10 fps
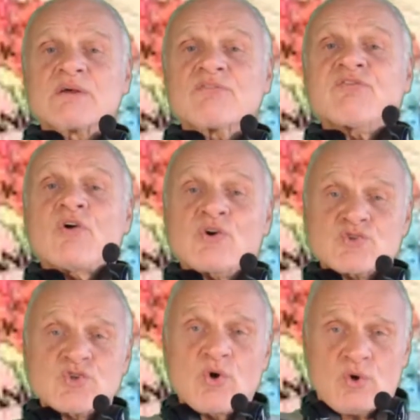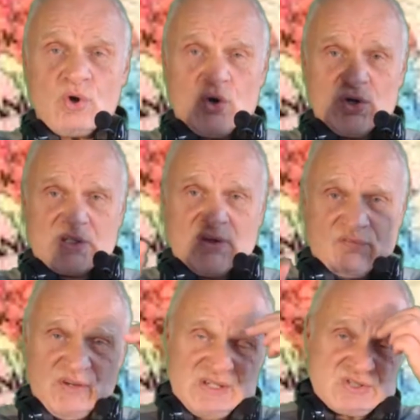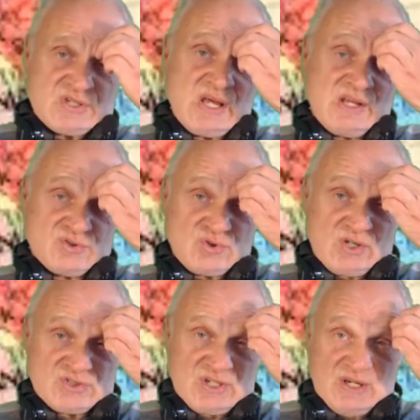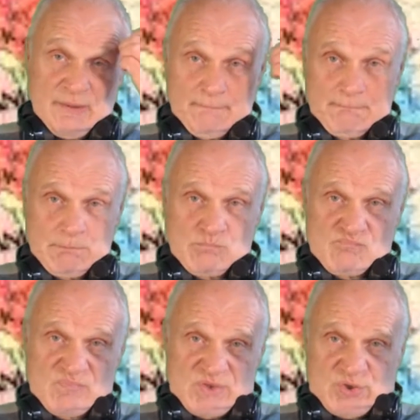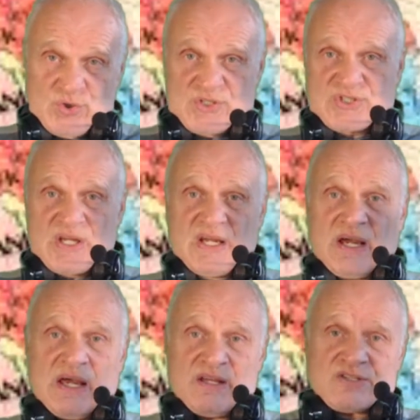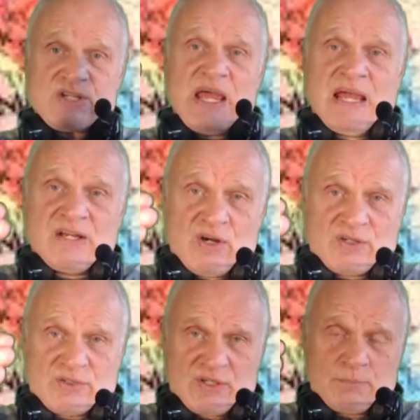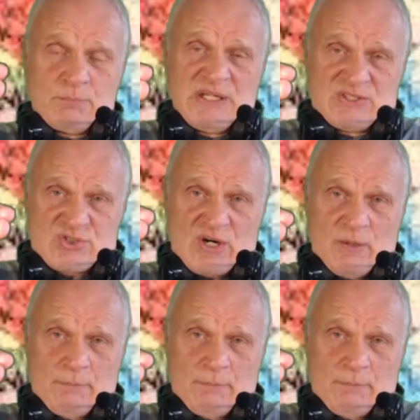for so-called defense as Russia. USA has 800 military